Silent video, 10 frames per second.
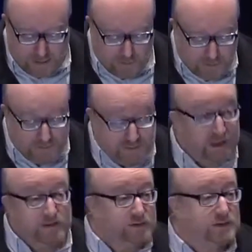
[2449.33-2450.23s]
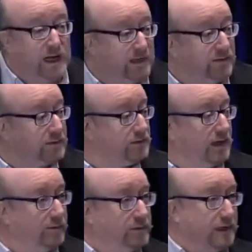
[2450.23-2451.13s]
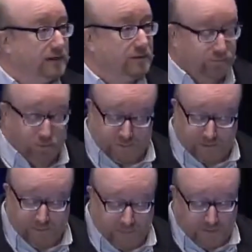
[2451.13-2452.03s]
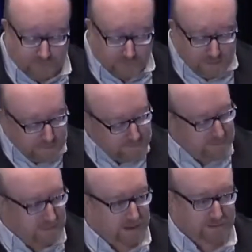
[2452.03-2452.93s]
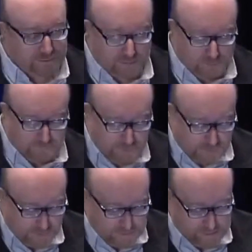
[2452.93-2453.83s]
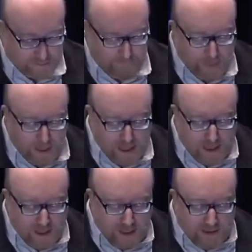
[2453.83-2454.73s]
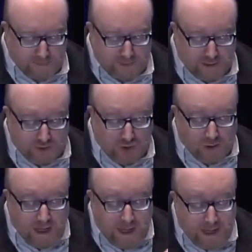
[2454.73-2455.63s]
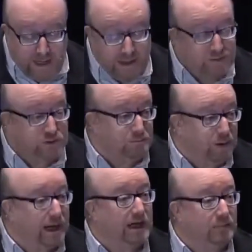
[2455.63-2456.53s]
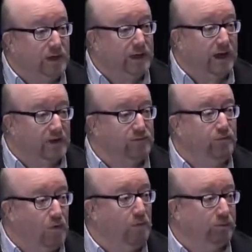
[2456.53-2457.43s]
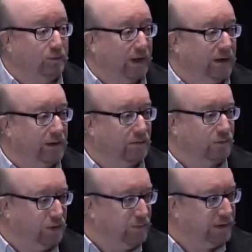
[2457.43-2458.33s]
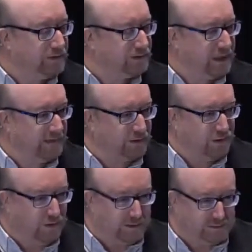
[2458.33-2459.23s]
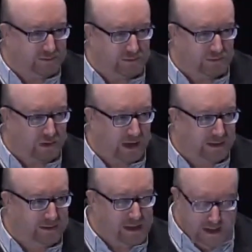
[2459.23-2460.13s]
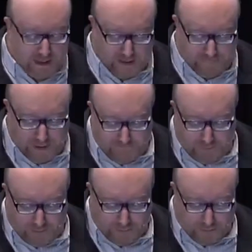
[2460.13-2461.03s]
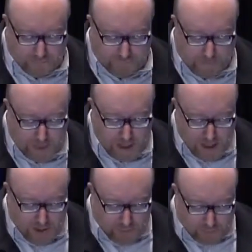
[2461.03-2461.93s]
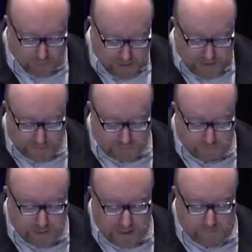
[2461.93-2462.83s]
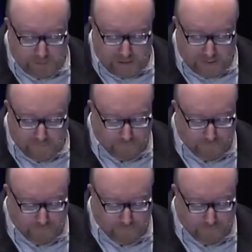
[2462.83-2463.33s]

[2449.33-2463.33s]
Well, there's an understanding that the psalmist has in verse 73, and this is the last thing we're finishing here. He says, your hands made me and formed me. When you understand that God is the creator of heaven and earth, your hands made me and